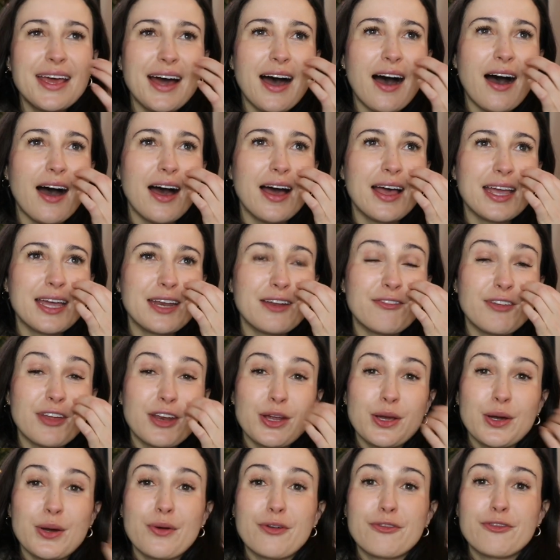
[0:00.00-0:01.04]
in a
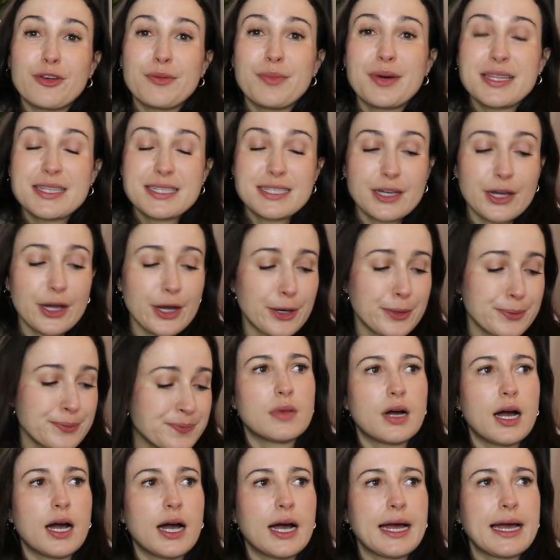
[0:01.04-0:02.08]
video a few months ago.
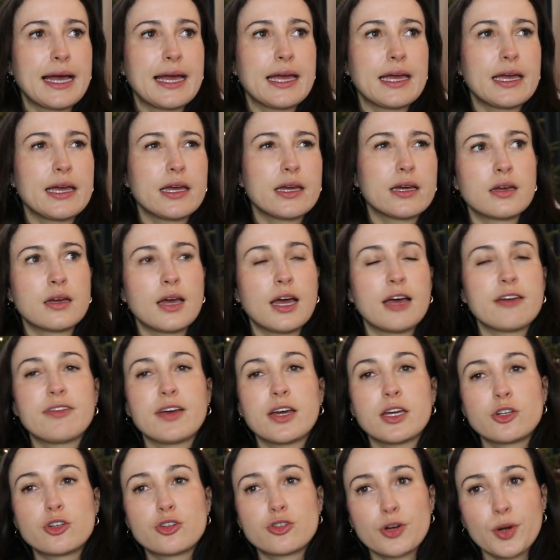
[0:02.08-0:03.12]
I have
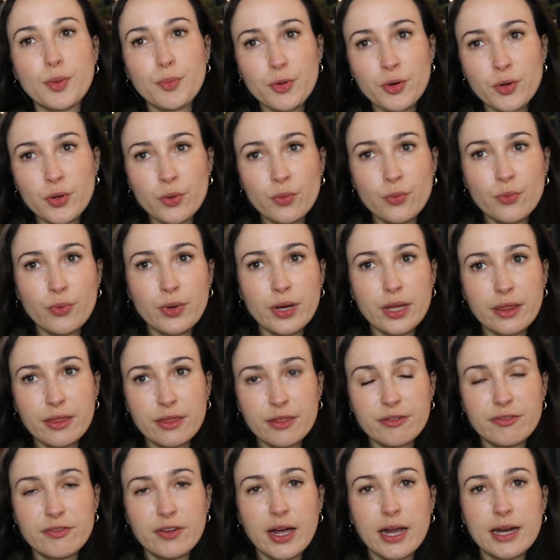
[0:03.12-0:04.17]
had trouble with
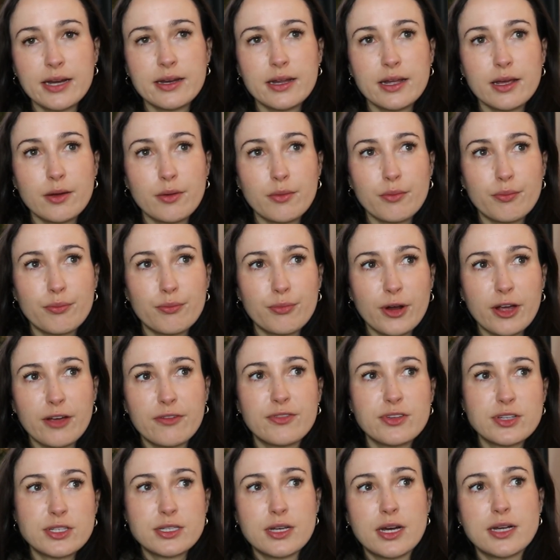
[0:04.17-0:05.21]
finding
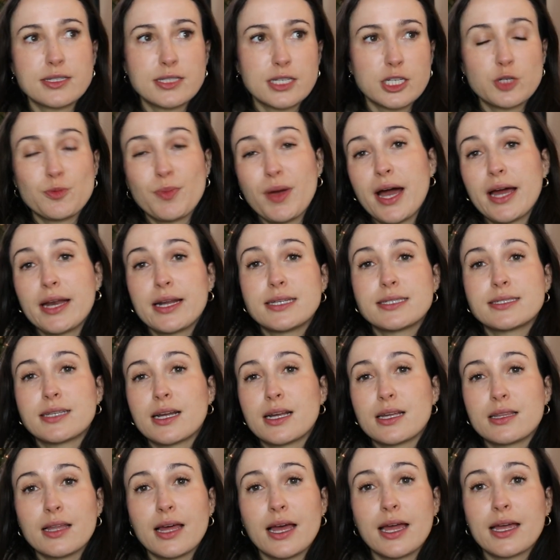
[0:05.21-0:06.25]
breakfast sausage patties that
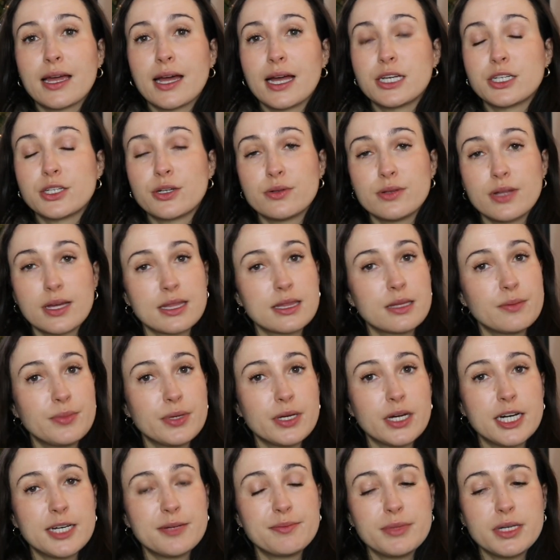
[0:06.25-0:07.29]
I like. I don't like the
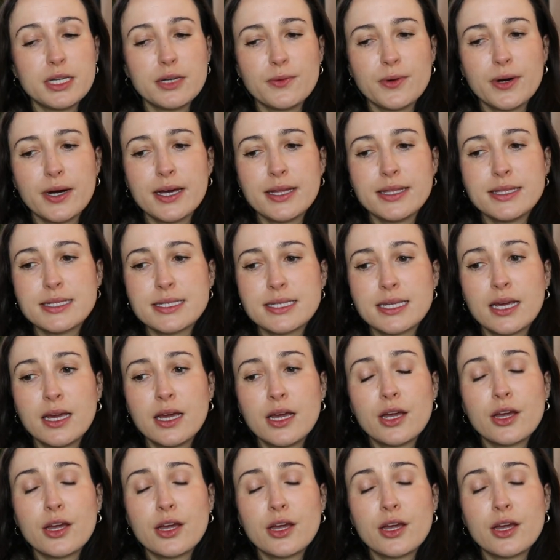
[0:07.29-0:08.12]
Beyond Meat ones.